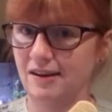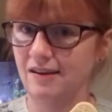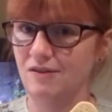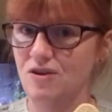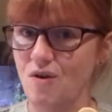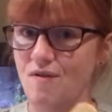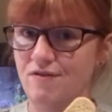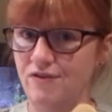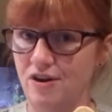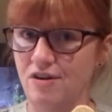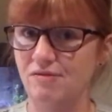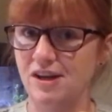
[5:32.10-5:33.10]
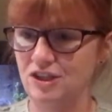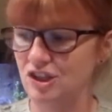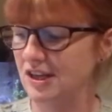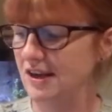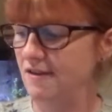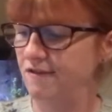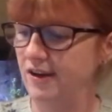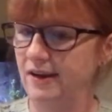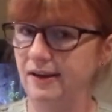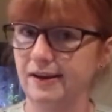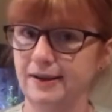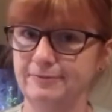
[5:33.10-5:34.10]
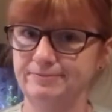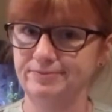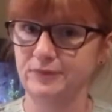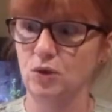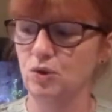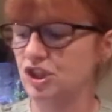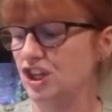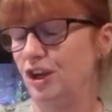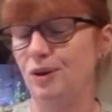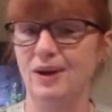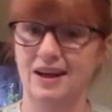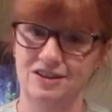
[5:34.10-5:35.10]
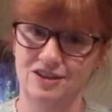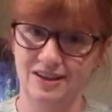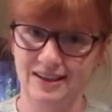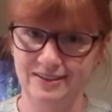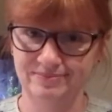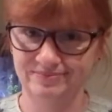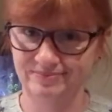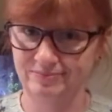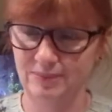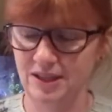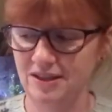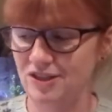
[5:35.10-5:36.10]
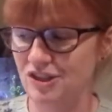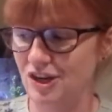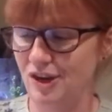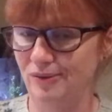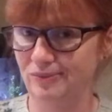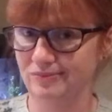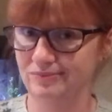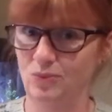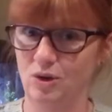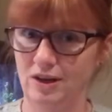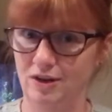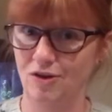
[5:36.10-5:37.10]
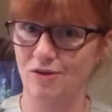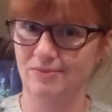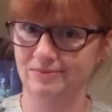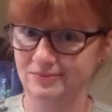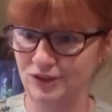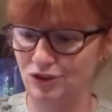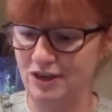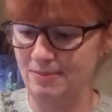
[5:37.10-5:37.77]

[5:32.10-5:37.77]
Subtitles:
gone for a rich tea finger or two, actually, because, you know, why not treat